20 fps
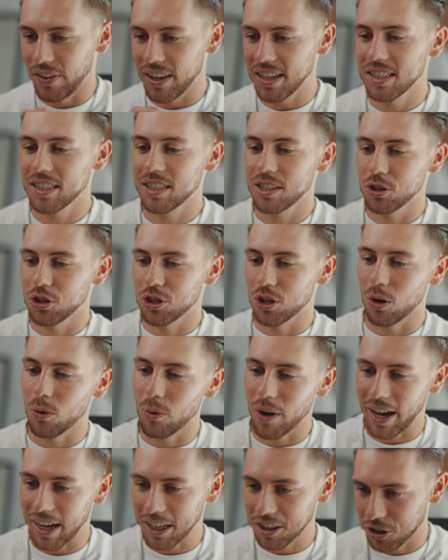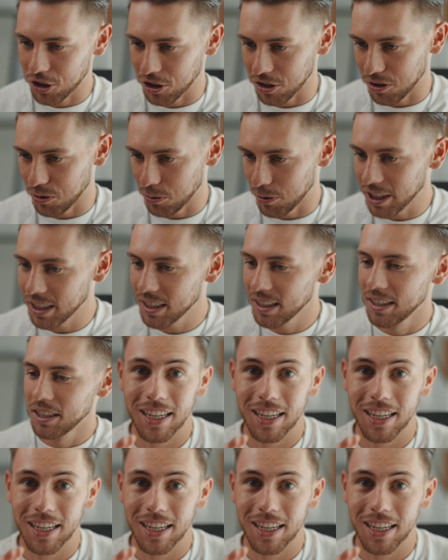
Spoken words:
This show actions ring,